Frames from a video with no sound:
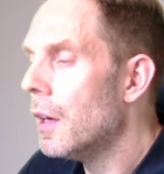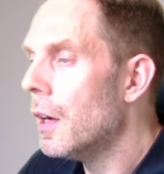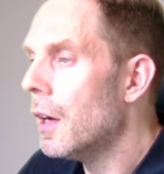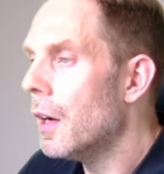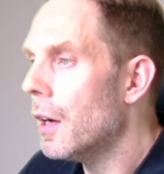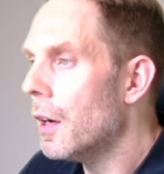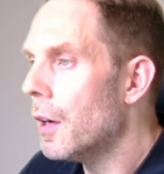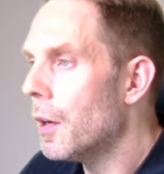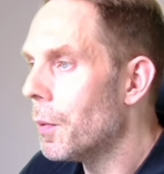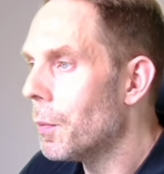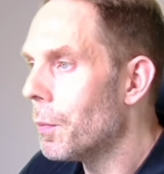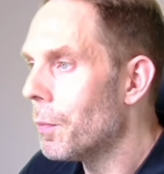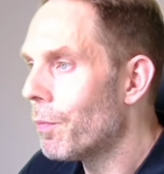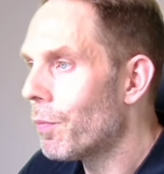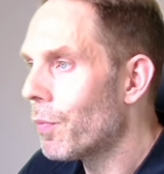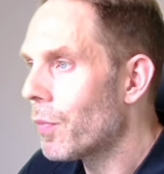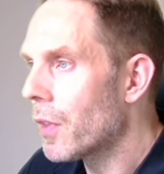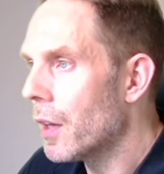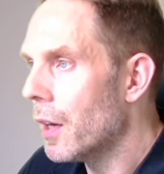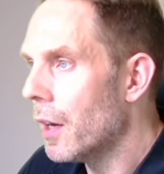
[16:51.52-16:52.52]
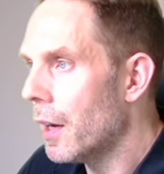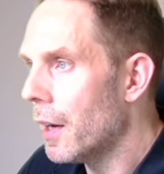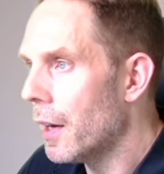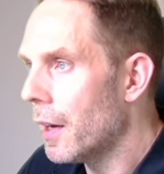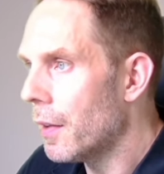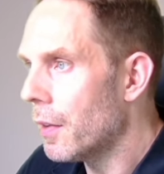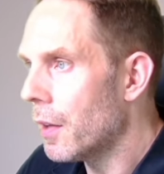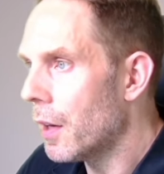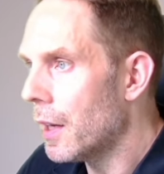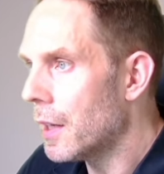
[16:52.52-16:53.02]

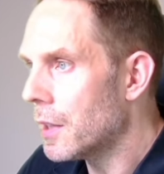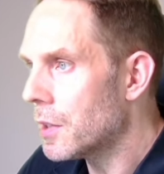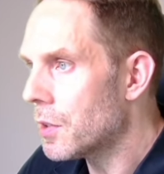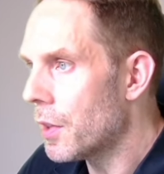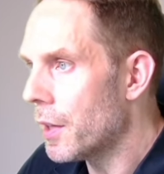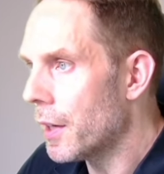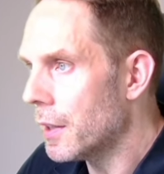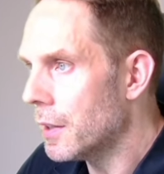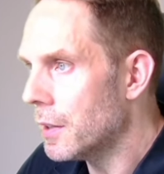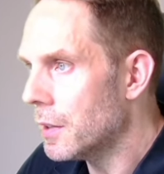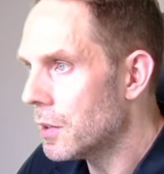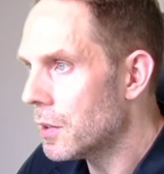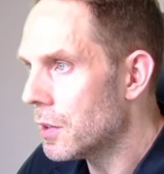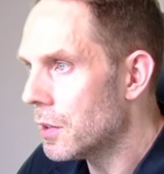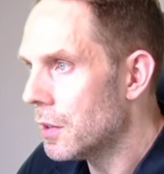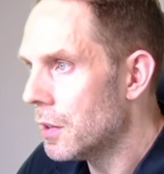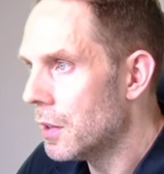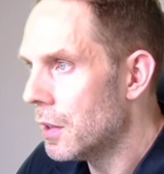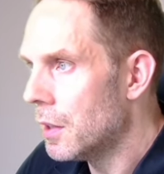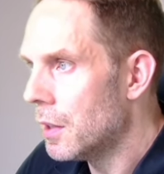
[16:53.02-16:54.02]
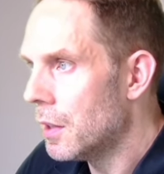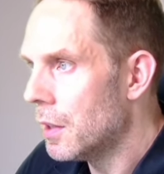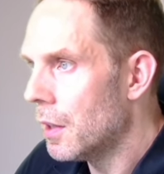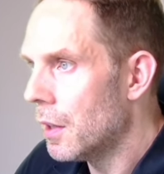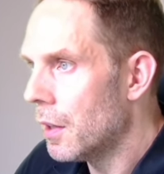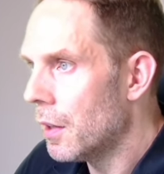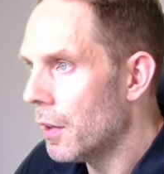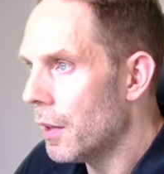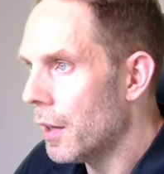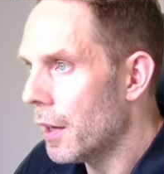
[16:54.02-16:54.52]
And the last thing is
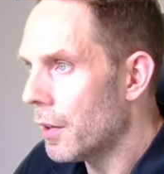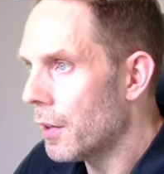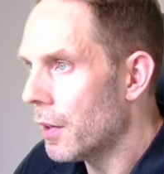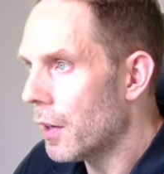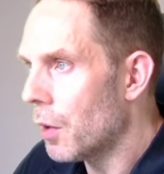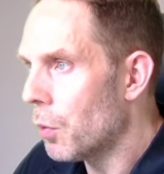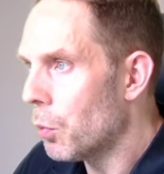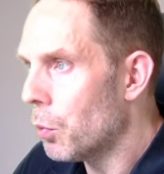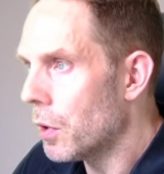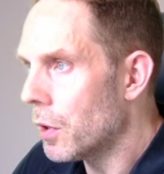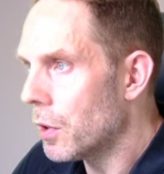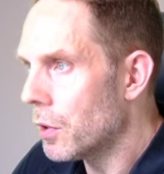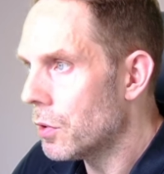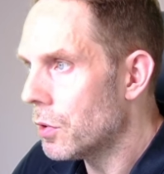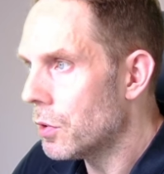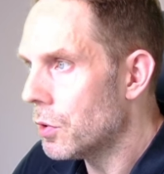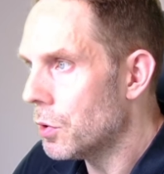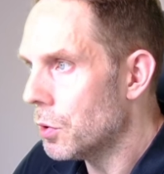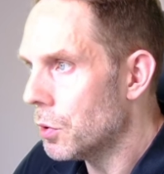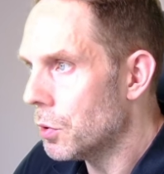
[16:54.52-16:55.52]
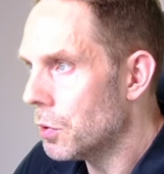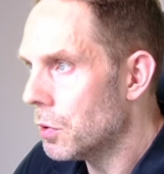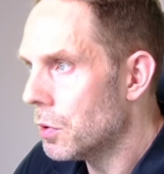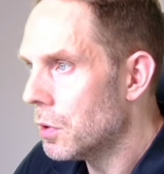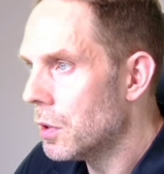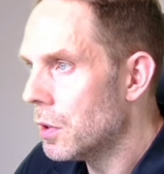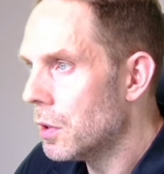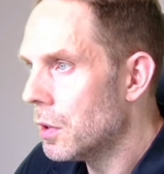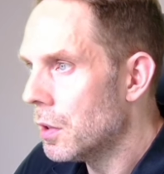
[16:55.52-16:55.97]
that I want to